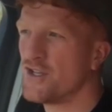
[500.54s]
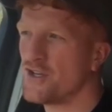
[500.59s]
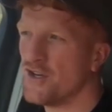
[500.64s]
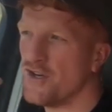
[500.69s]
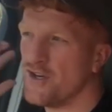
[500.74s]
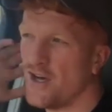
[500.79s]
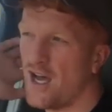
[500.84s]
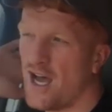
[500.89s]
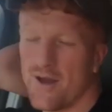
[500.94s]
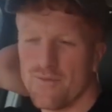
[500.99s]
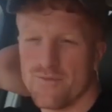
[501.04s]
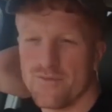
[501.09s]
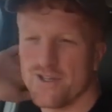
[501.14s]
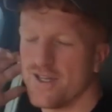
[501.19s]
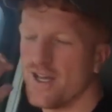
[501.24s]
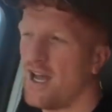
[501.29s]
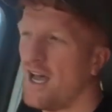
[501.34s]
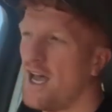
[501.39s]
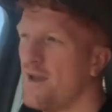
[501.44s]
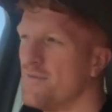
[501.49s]
So I'm
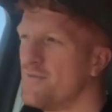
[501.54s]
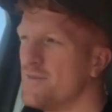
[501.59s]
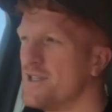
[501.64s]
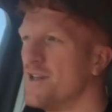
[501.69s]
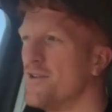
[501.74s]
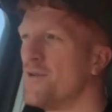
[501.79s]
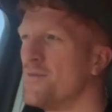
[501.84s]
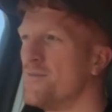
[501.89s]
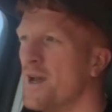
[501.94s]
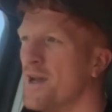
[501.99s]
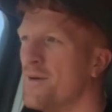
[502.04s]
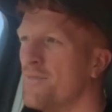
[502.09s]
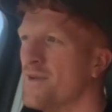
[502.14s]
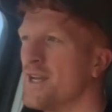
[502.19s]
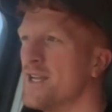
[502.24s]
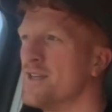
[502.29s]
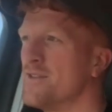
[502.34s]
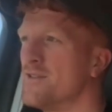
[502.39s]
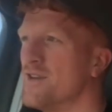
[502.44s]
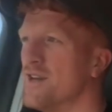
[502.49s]
still I'm still in my
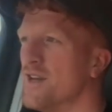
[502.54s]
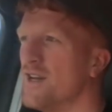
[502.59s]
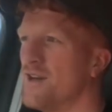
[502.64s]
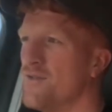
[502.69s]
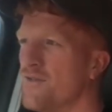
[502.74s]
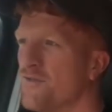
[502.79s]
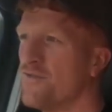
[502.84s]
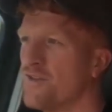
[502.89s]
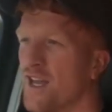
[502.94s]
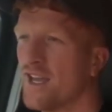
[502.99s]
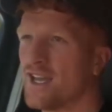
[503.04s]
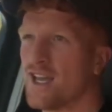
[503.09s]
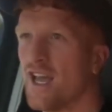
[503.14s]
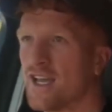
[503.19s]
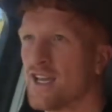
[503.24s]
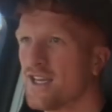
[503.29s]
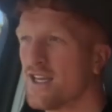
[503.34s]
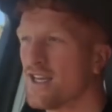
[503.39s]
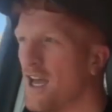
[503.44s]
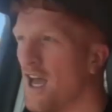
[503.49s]
mind think
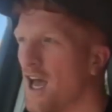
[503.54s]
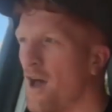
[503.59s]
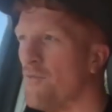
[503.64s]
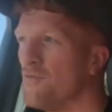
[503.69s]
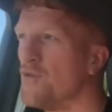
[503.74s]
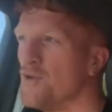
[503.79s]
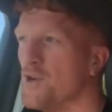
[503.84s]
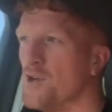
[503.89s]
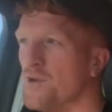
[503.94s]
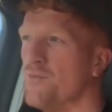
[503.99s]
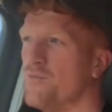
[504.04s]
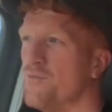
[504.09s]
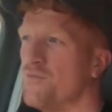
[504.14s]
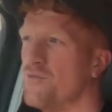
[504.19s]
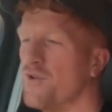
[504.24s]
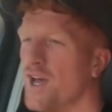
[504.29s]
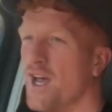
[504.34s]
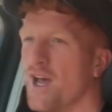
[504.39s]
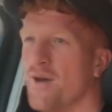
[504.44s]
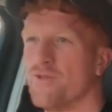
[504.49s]
I, am going to.
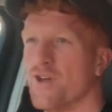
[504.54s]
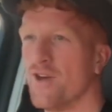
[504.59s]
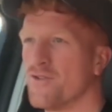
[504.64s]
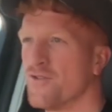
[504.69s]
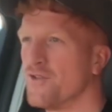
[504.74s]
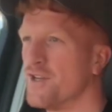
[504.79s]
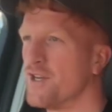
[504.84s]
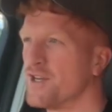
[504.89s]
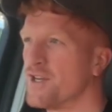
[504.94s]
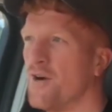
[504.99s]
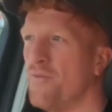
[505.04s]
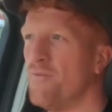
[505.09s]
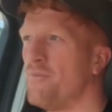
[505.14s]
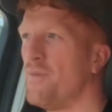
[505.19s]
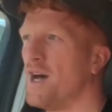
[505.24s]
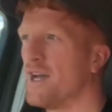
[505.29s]
Like, I'm not going to come